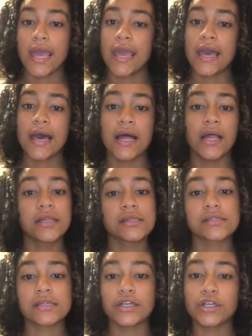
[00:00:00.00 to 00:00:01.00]

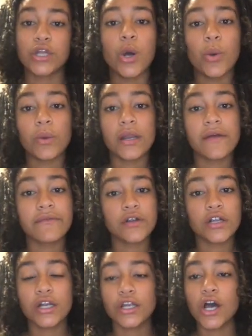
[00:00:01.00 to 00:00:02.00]
And you know,
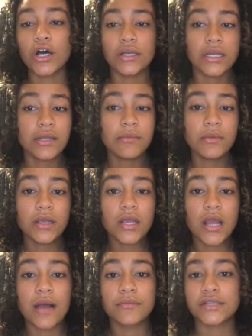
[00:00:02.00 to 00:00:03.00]
whenever y'all need
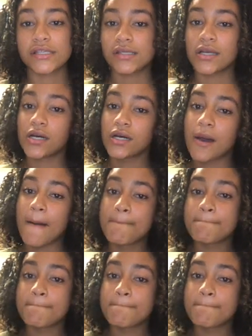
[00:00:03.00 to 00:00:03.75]
me, I'm just a